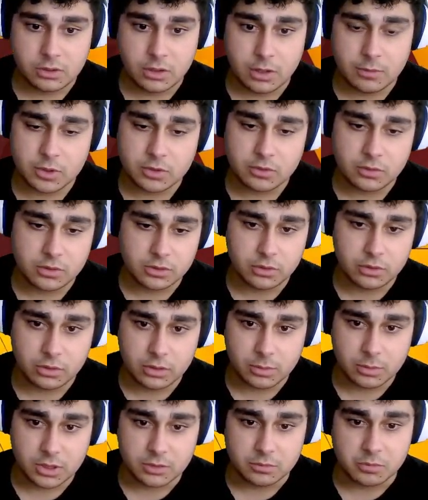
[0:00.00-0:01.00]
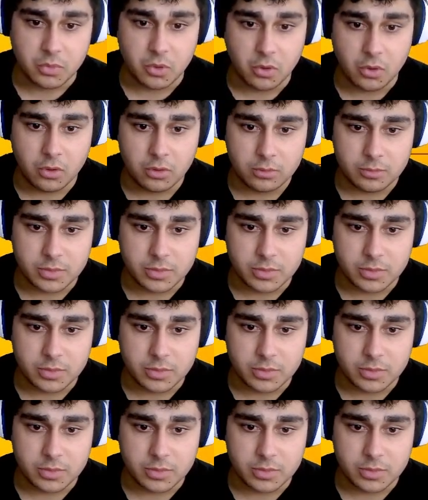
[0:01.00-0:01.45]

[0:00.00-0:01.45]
I'm not gonna talk about bowl,